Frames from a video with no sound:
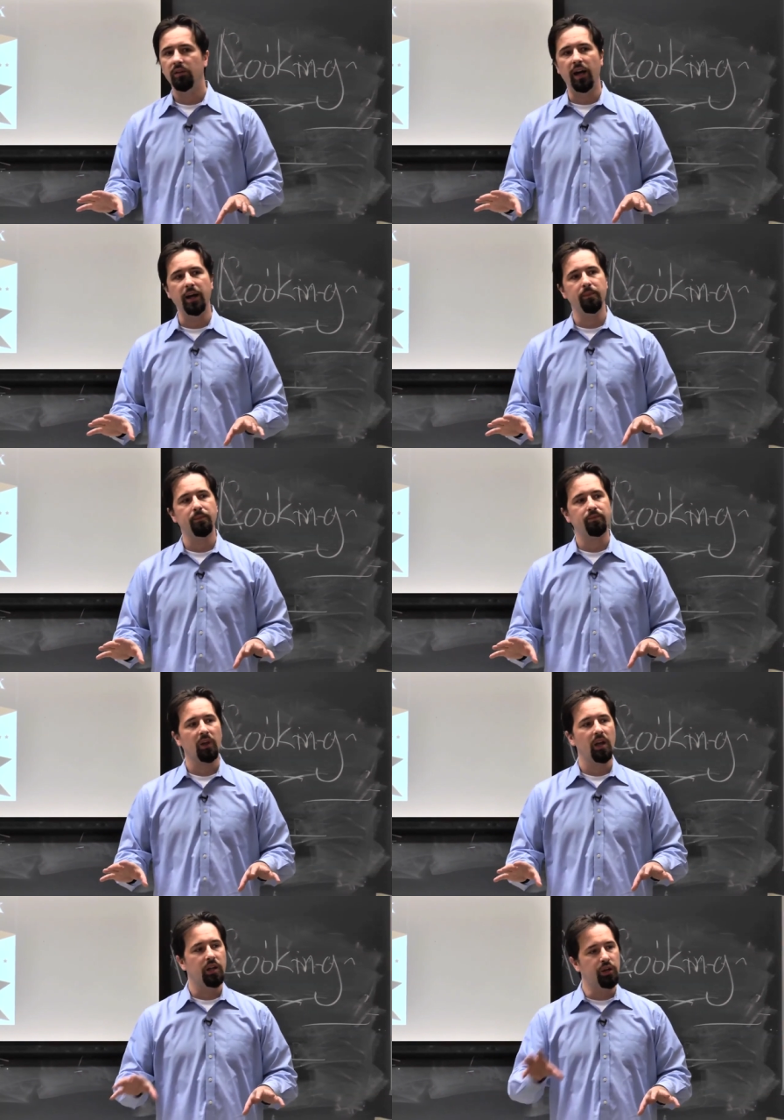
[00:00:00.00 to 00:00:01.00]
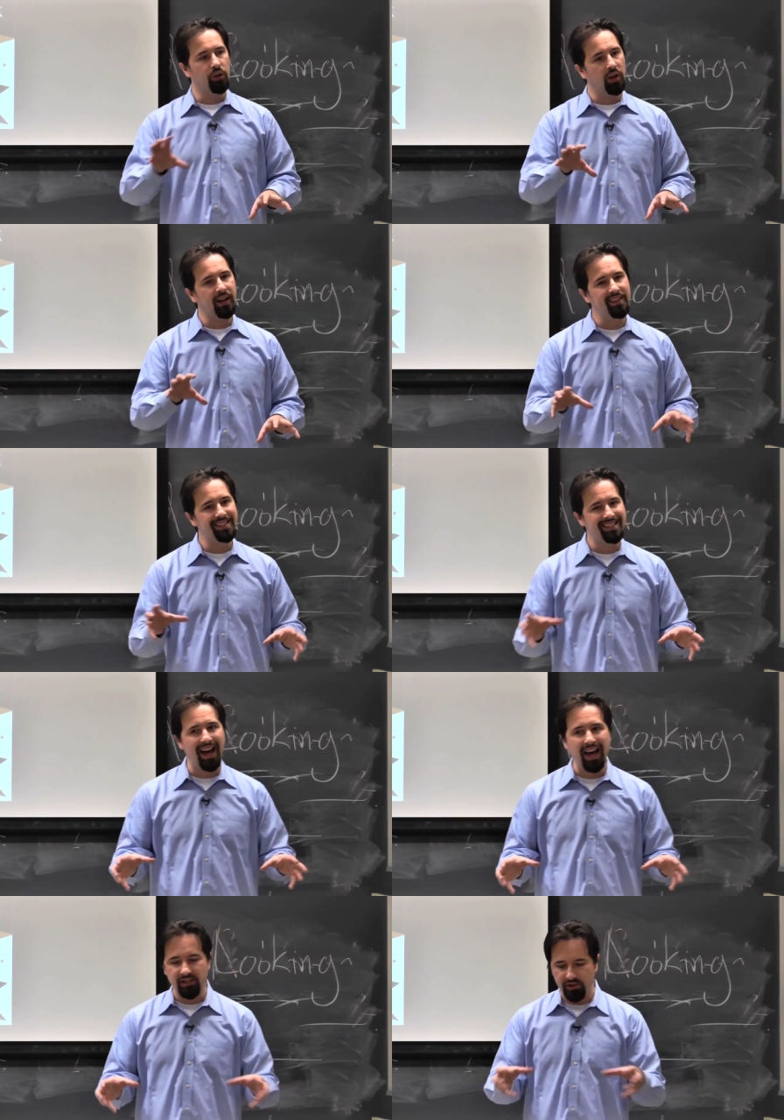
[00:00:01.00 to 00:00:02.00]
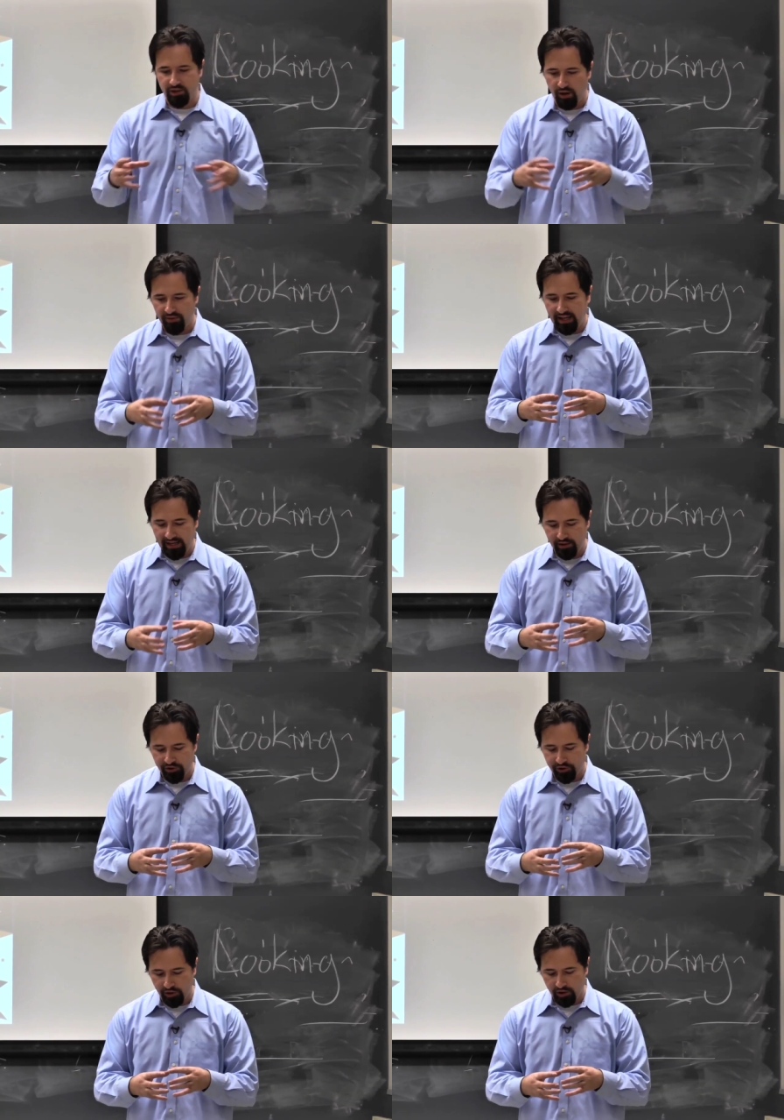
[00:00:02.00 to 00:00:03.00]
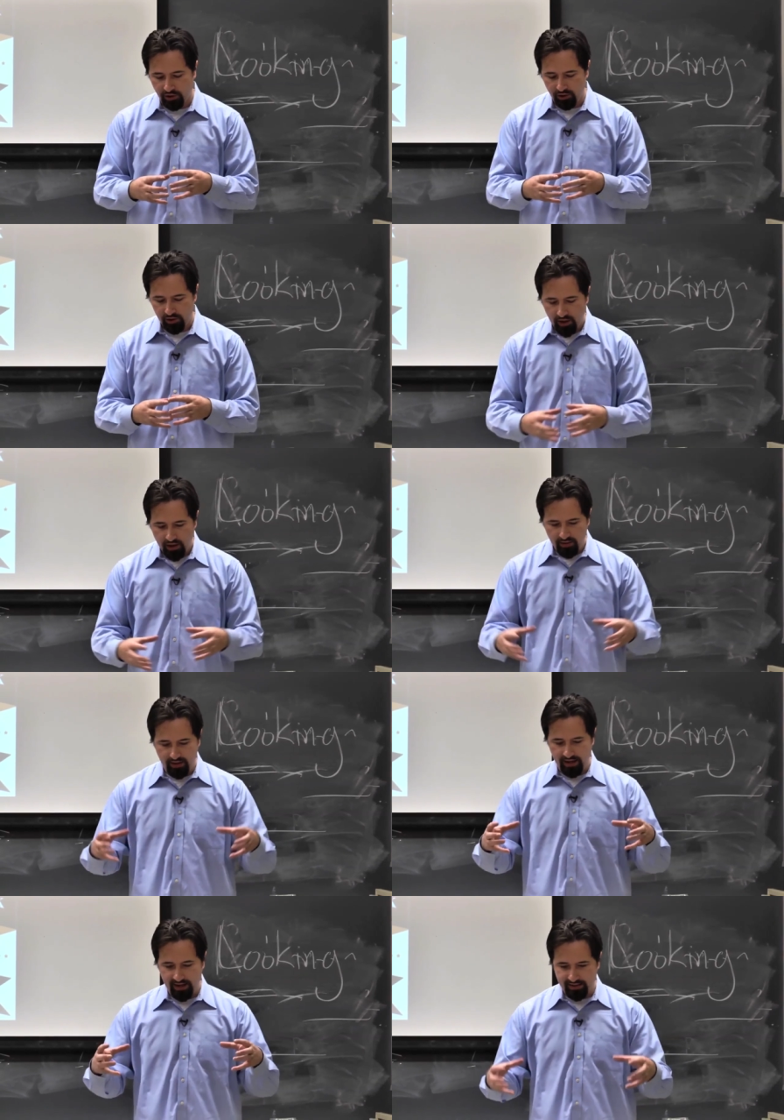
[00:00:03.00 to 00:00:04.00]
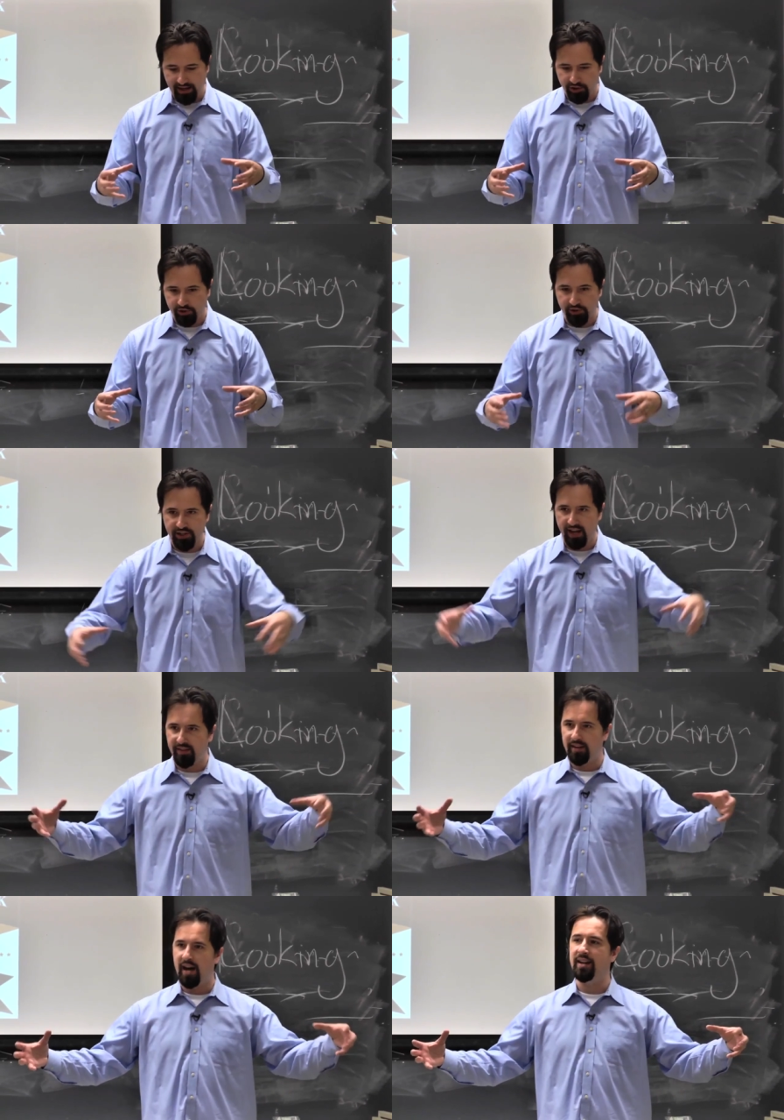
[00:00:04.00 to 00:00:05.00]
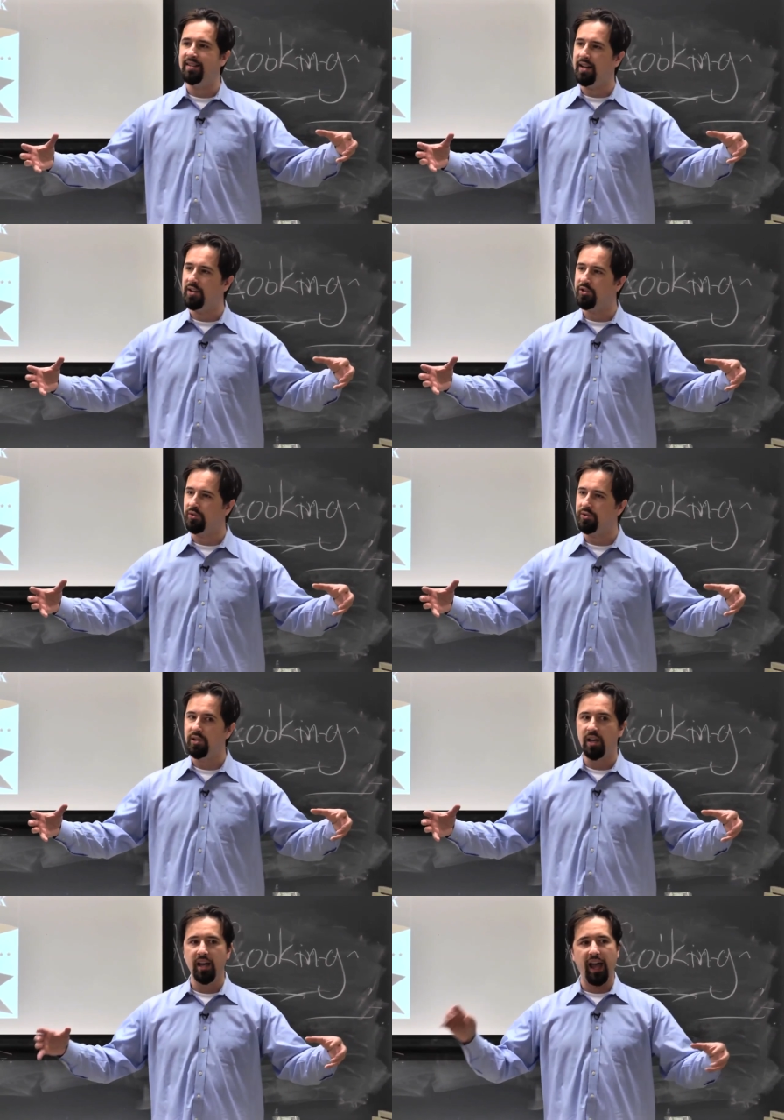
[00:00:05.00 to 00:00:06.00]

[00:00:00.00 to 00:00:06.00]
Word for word: right? You look at the sizes of the inner circle, the essentials and the non-essentials,